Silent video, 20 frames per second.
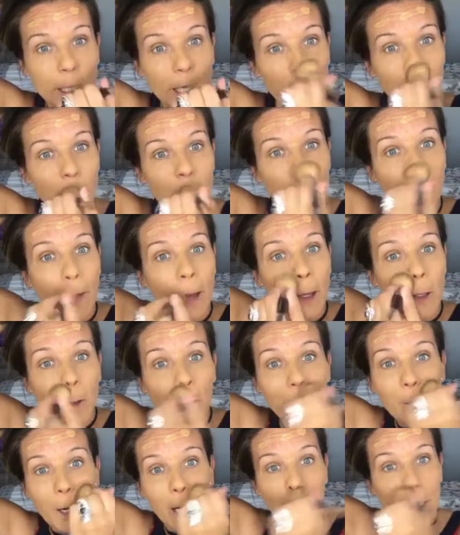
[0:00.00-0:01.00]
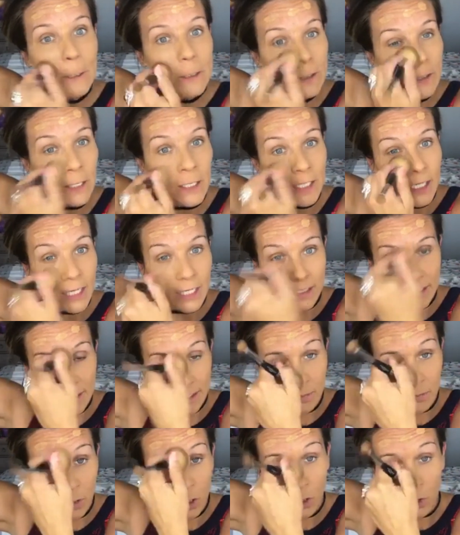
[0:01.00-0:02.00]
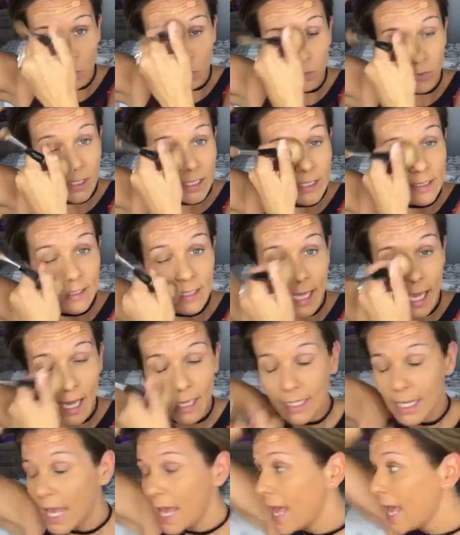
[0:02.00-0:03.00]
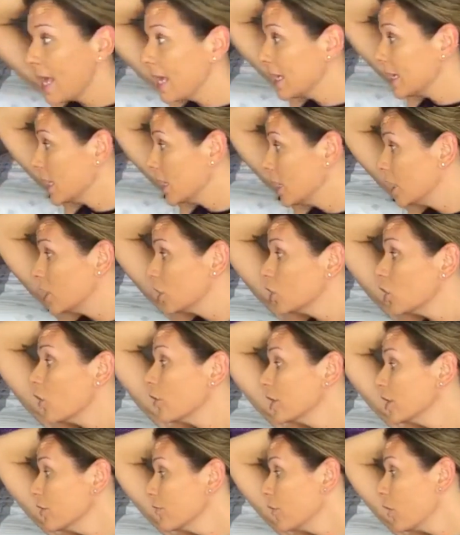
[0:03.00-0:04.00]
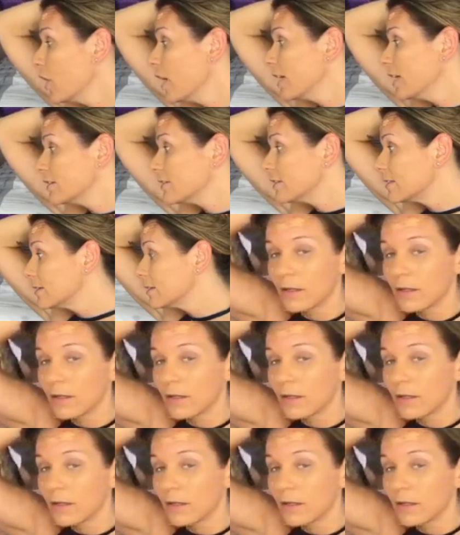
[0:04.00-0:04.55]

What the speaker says: time of the month where I start getting some crazy act. Hey, lower your voice.